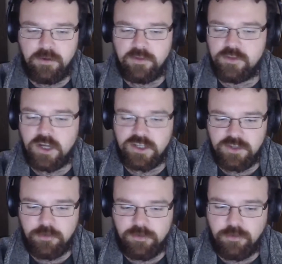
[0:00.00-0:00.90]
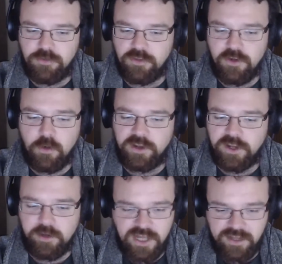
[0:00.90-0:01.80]
Charge into a squad that's holding
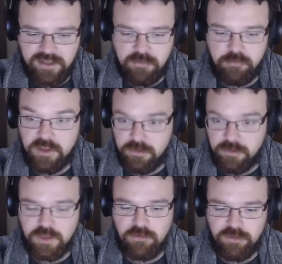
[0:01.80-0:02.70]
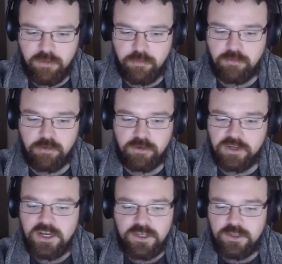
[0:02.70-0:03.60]
an objective with your assault squad.
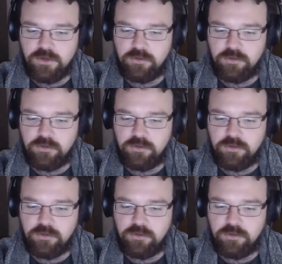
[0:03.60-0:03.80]
Yep. You're